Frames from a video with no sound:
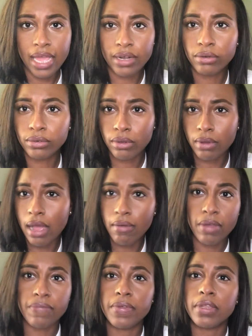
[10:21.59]
I don't know how
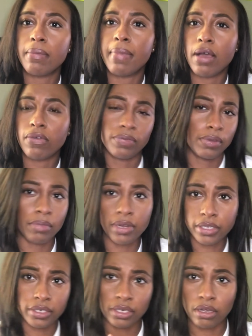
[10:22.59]
I feel about free
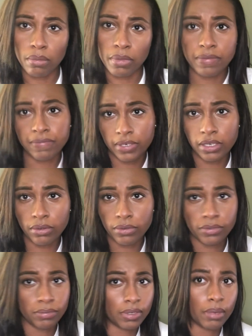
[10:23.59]
marketing on my
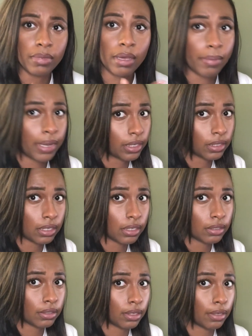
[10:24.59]
videos when I'm not
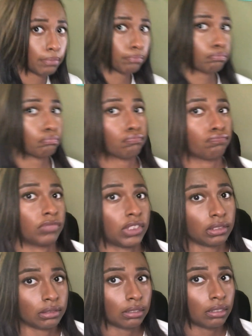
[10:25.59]
monetized yet.
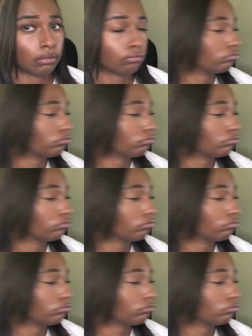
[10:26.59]
Just saying.